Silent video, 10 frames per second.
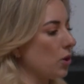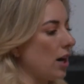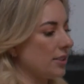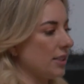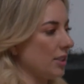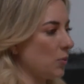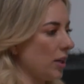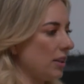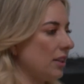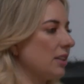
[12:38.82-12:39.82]
process, but
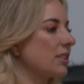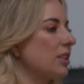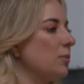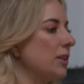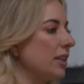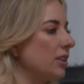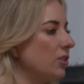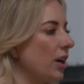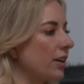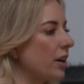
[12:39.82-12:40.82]
I think it's gonna be like
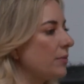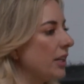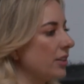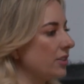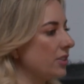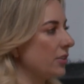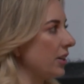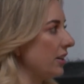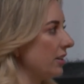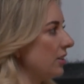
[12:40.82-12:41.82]
you got to come to
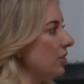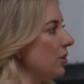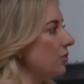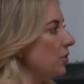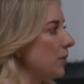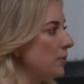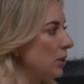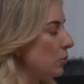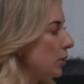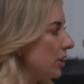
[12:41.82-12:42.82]
Arizona, you know, for
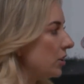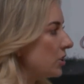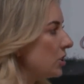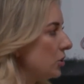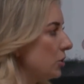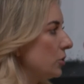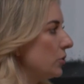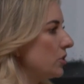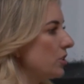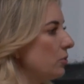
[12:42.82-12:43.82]
maybe a week or
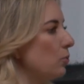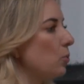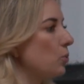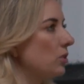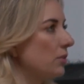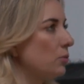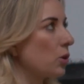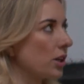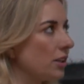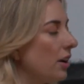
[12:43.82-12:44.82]
two,
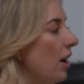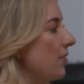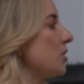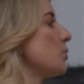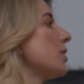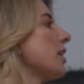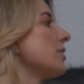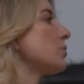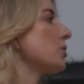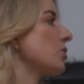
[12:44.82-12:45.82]
work in the office with
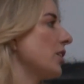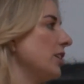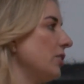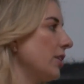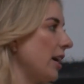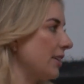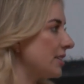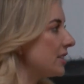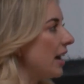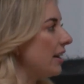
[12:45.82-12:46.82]
us. We'll train you on how to
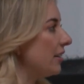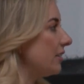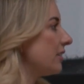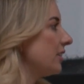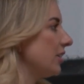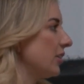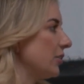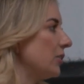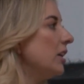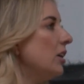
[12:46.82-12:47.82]
sell. You
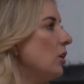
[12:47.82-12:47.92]
know,